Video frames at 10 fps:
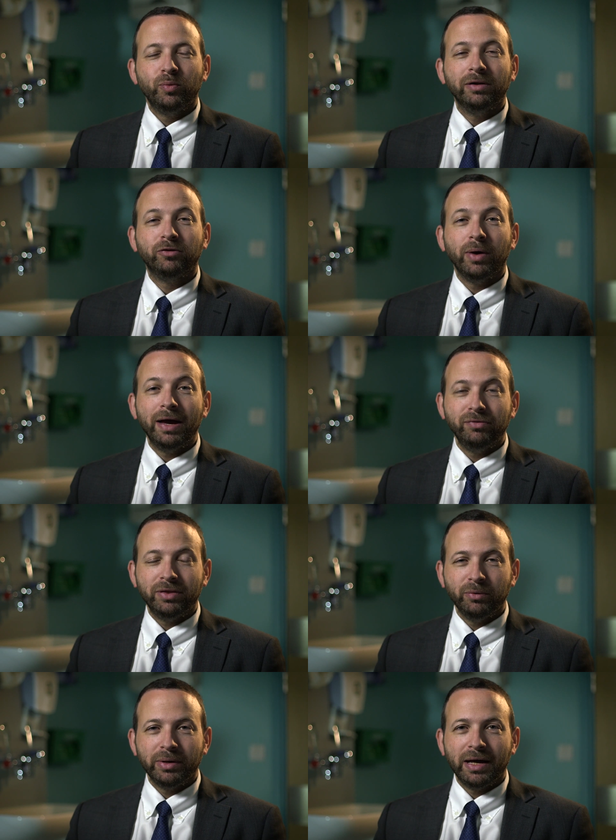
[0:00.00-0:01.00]
We'll do
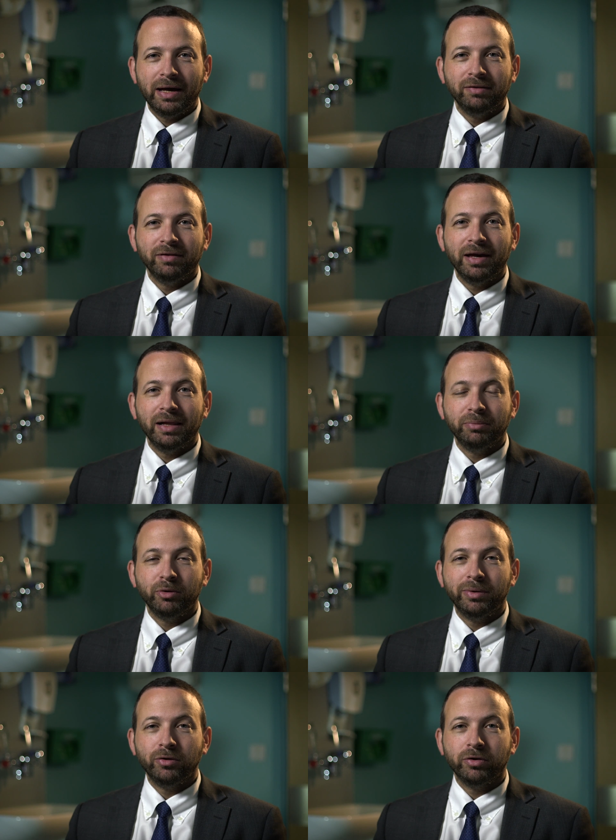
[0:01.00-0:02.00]
everything we can to help
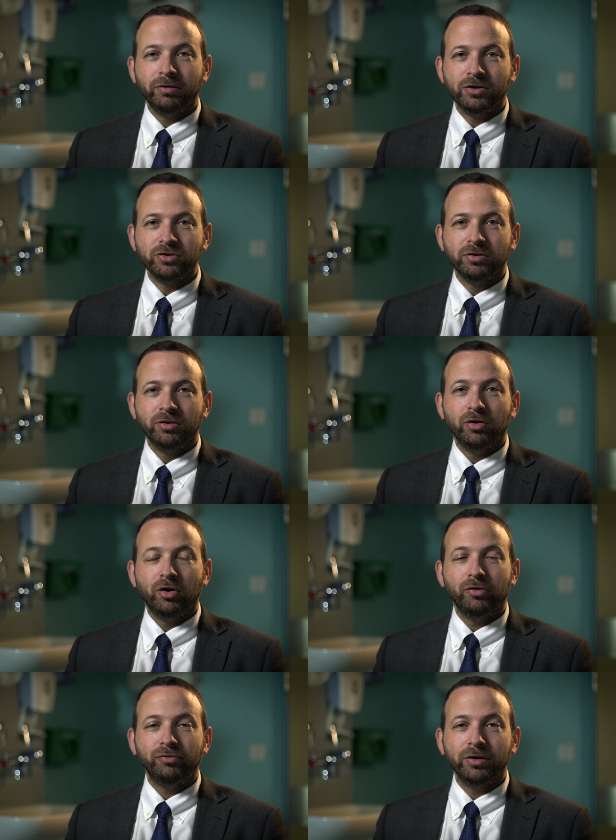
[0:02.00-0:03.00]
you with your condition,
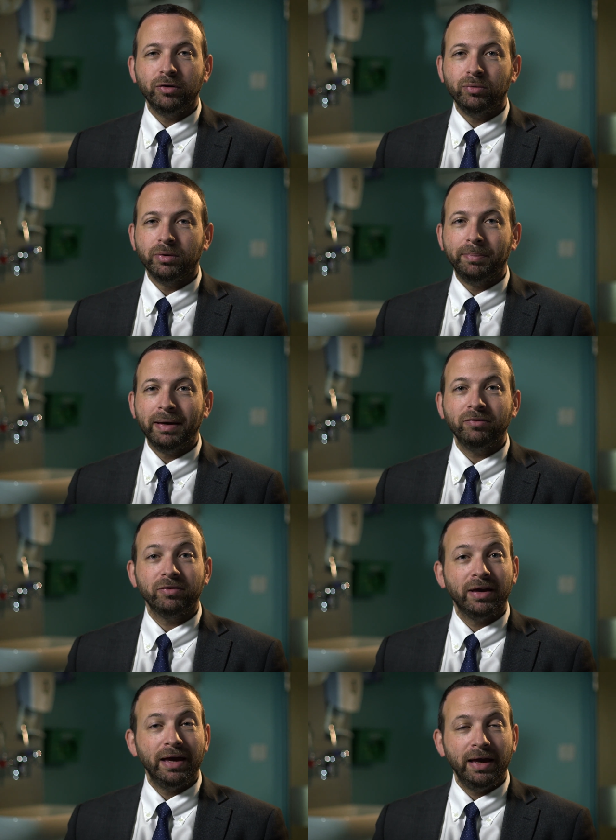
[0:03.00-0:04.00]
offering you the
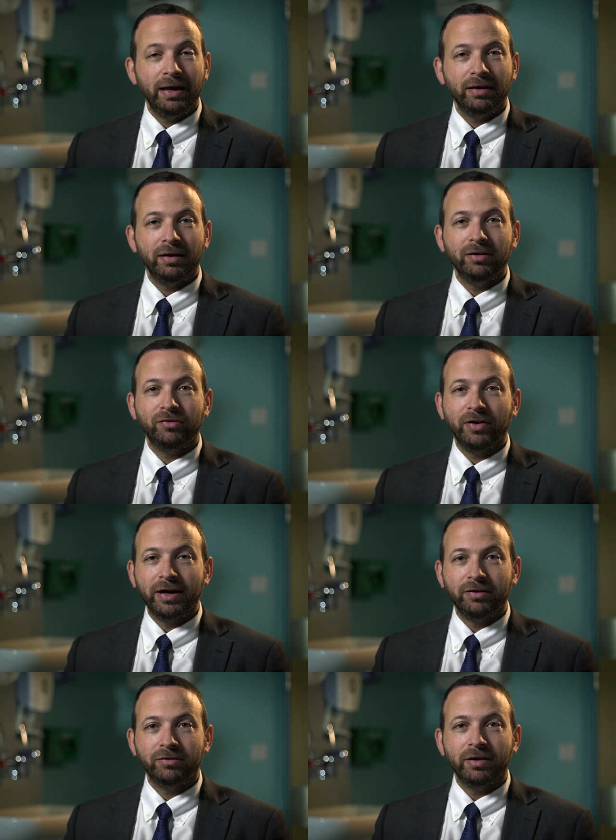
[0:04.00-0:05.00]
best care,
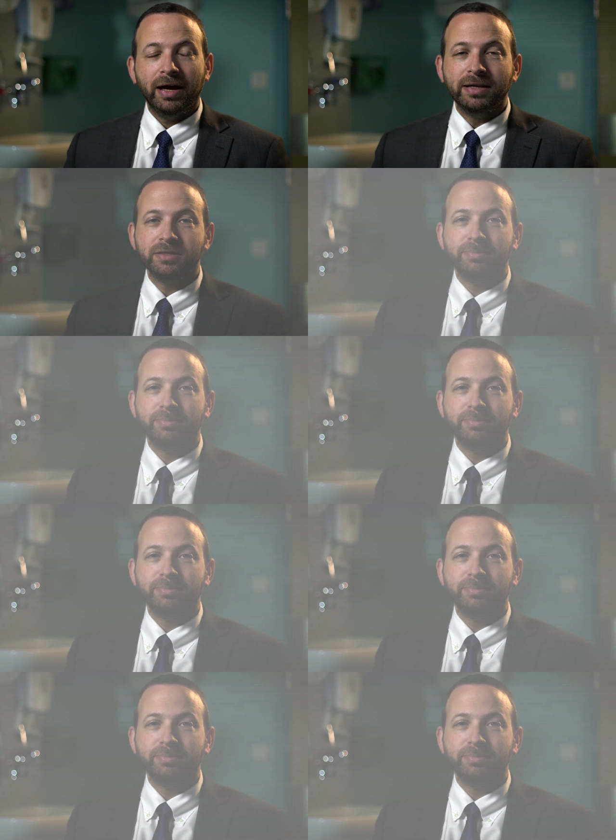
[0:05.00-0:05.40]
advice, and